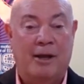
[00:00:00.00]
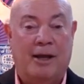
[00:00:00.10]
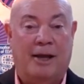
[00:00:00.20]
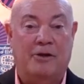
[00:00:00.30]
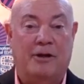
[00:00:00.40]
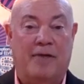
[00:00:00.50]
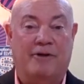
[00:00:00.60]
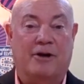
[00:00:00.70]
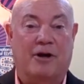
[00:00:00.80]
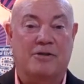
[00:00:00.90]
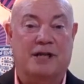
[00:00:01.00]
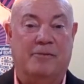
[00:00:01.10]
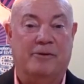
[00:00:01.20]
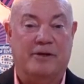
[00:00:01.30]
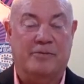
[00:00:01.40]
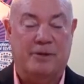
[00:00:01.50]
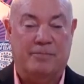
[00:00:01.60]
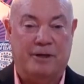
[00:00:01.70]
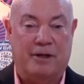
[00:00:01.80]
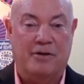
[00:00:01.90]
And you'd have a card table and you'd
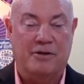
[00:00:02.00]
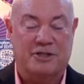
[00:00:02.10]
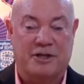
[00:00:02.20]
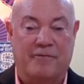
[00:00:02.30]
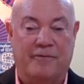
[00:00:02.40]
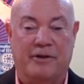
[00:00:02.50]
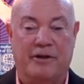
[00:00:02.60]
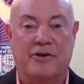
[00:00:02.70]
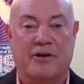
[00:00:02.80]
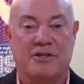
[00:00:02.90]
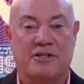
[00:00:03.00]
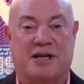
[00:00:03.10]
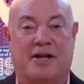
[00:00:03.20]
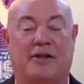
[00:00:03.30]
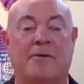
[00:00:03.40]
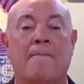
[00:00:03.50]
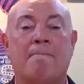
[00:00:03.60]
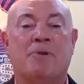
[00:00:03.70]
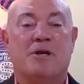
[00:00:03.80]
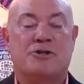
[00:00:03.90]
put all stuff on there you're going to sell. And
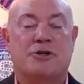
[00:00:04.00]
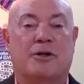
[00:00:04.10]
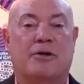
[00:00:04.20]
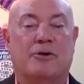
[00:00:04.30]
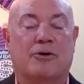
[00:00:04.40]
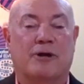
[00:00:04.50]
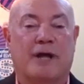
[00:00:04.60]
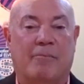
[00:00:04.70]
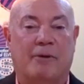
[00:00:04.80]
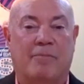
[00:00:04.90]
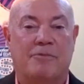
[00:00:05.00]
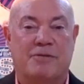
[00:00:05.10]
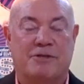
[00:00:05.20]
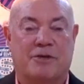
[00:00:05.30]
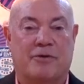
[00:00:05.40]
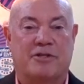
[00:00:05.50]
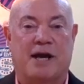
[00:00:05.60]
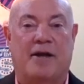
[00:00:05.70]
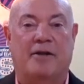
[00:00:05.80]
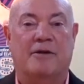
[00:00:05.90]
this little girl came up. She was so
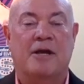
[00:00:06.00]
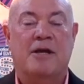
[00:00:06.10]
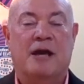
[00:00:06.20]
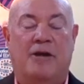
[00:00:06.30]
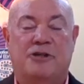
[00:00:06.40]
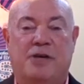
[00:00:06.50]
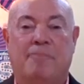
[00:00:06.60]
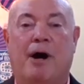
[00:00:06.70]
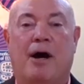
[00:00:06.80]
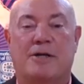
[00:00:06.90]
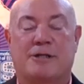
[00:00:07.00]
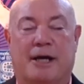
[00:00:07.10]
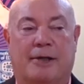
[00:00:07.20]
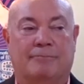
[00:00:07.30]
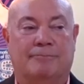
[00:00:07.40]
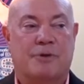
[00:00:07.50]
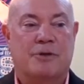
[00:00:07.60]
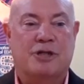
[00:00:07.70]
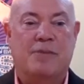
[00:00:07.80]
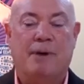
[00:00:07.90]
excited, and she bought uh,
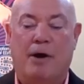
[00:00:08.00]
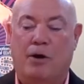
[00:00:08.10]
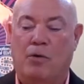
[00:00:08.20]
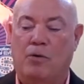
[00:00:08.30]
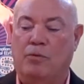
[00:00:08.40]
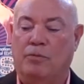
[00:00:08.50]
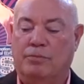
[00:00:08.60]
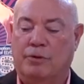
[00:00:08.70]
she bought a whole